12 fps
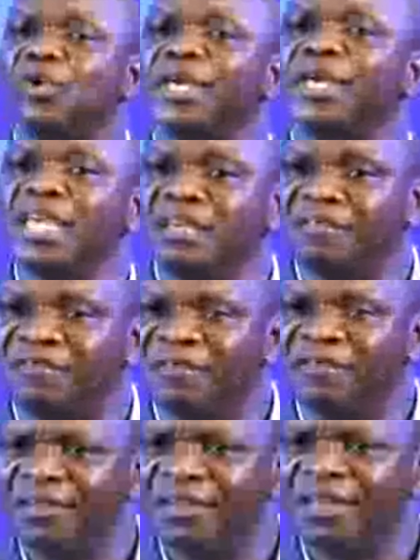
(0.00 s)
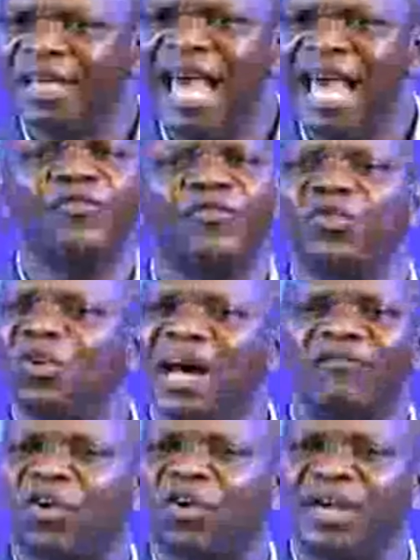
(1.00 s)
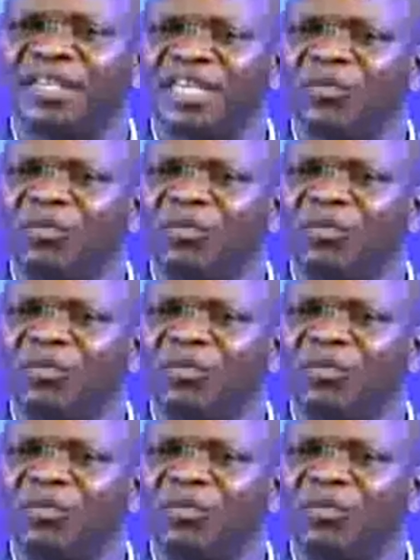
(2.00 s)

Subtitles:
give? If you don't have connection with